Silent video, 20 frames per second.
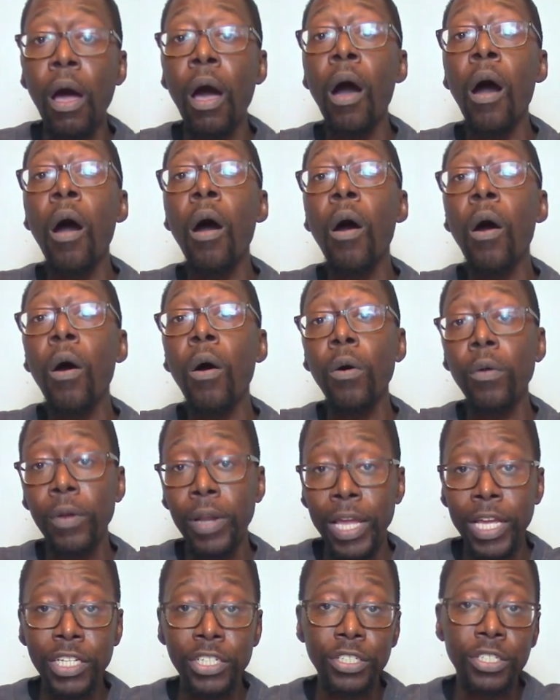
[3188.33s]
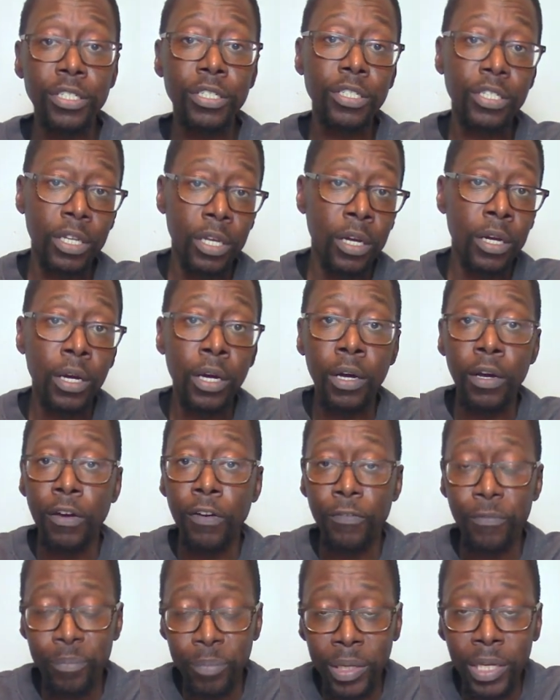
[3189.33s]
all nations
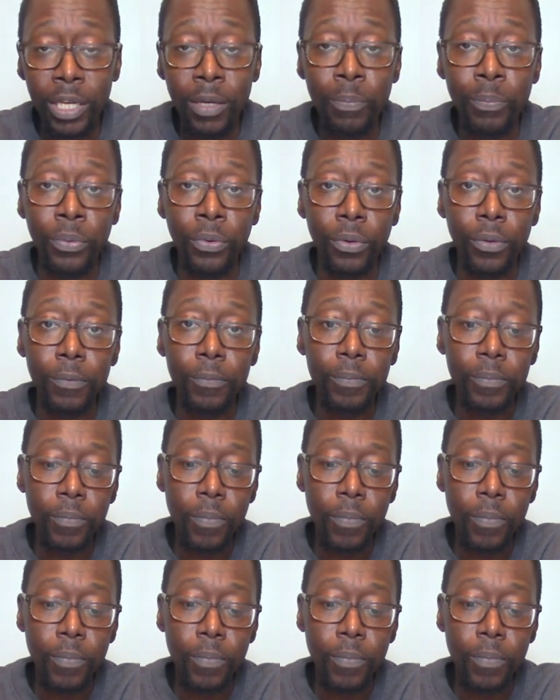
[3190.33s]
of people.